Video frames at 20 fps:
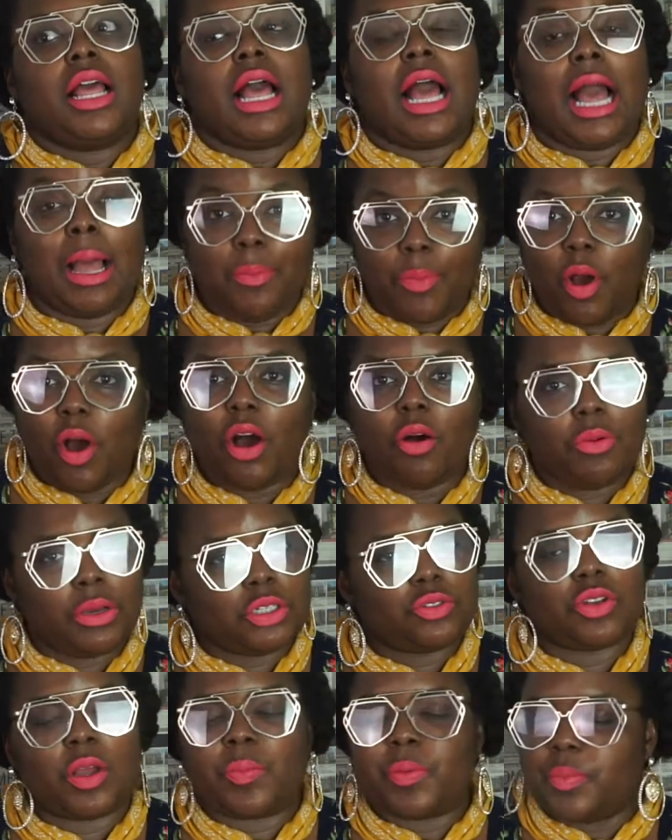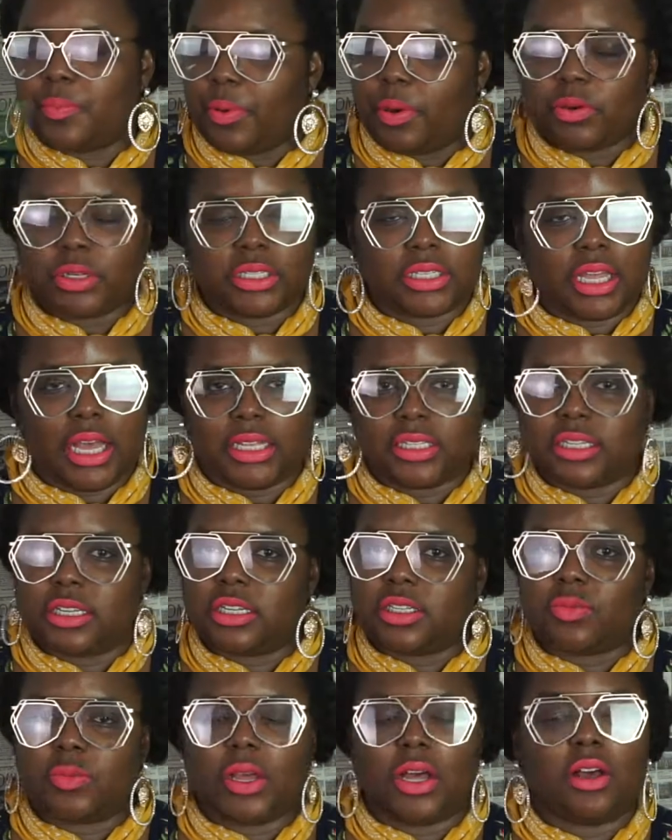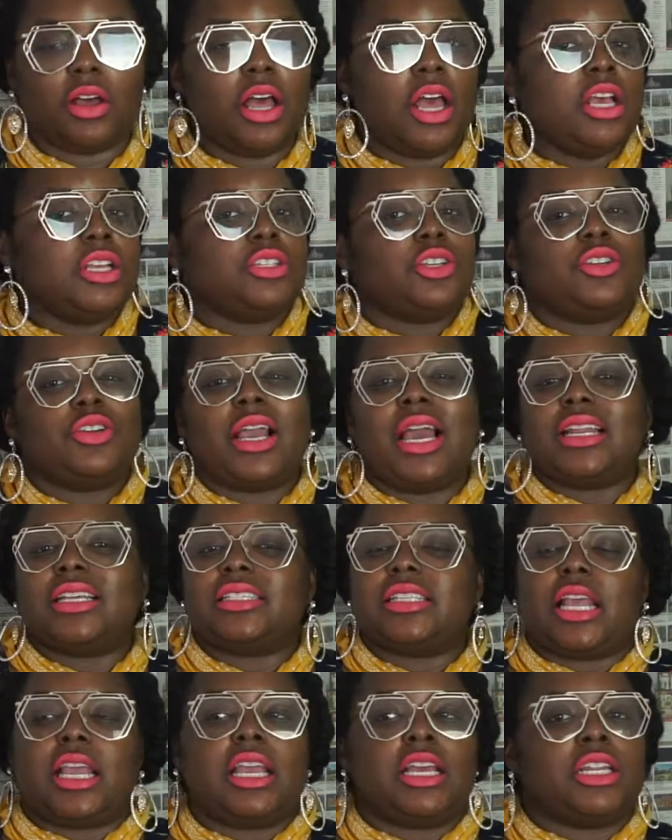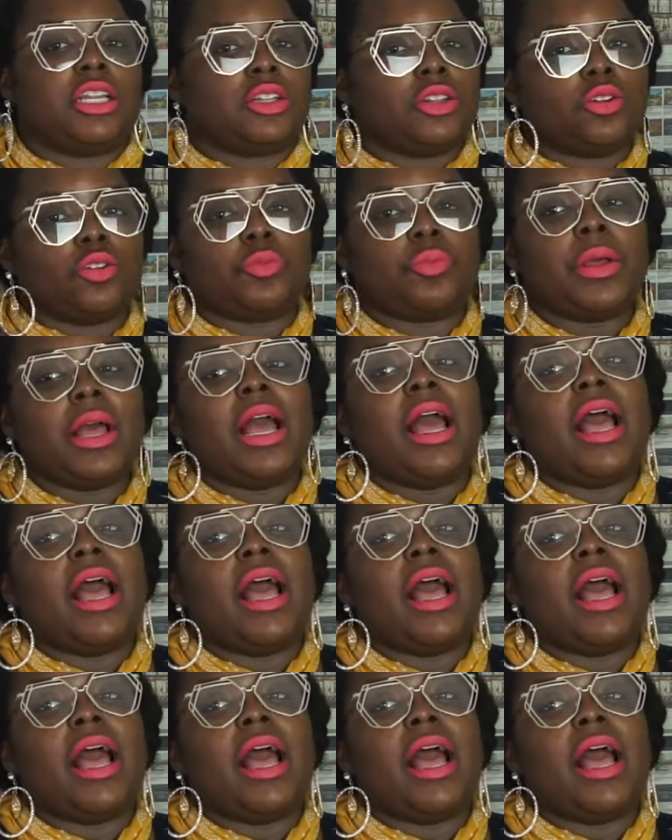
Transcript: I'm always dropping bonus content as well. So you got to stay in the loop.